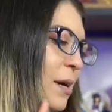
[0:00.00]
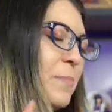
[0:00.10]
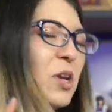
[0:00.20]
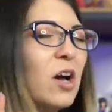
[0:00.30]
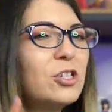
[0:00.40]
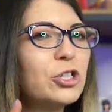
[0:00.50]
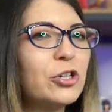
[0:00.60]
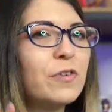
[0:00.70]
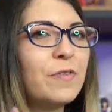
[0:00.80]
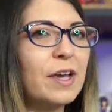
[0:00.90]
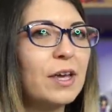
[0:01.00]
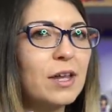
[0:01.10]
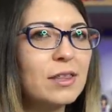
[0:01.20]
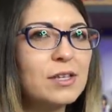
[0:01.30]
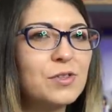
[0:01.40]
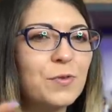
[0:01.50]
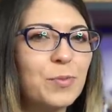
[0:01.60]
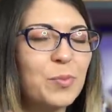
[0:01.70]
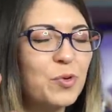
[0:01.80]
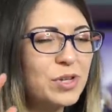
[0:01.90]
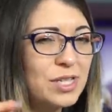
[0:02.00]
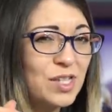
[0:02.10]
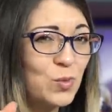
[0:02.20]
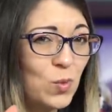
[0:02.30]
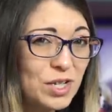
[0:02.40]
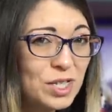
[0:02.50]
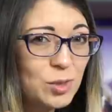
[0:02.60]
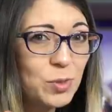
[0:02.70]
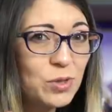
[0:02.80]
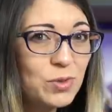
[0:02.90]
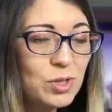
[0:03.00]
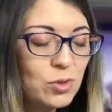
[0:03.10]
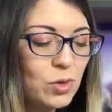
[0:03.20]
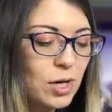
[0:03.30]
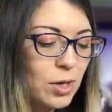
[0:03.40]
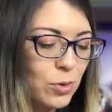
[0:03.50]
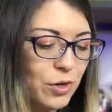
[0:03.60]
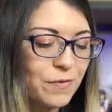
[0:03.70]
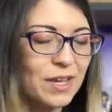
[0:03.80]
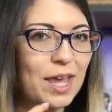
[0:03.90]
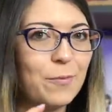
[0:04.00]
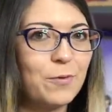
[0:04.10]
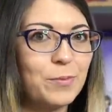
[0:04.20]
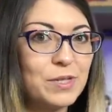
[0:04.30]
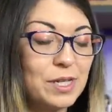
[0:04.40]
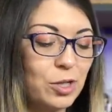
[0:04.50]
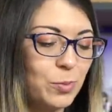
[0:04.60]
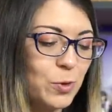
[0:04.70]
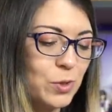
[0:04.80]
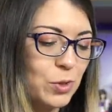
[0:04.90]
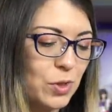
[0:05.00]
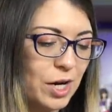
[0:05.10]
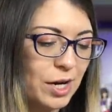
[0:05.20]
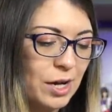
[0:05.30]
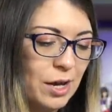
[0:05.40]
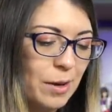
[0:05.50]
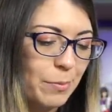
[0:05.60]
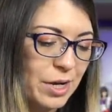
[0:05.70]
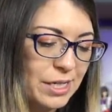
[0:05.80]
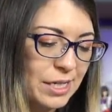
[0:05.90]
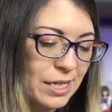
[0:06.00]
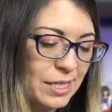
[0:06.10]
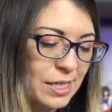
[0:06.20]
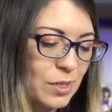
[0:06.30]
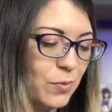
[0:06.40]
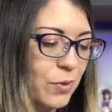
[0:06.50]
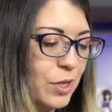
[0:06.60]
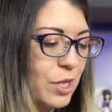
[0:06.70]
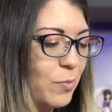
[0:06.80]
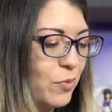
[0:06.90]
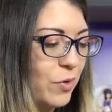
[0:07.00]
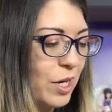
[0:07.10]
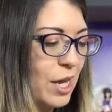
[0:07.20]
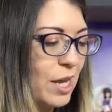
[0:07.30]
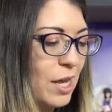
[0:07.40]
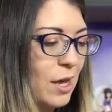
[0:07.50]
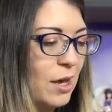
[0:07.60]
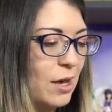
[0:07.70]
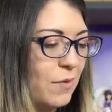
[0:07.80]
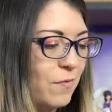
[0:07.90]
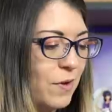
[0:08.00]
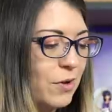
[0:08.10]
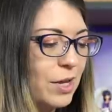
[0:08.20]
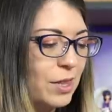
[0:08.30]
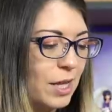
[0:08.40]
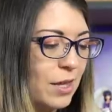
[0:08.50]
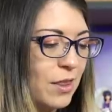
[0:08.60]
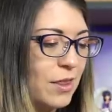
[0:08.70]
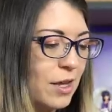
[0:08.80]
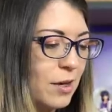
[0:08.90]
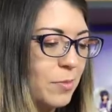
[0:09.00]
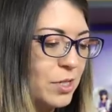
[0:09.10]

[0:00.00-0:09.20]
I'm not sure if I got this from the Princess One Spoon store or if it came from the Sailor Moon store, but it's this really pretty, uh, very like thick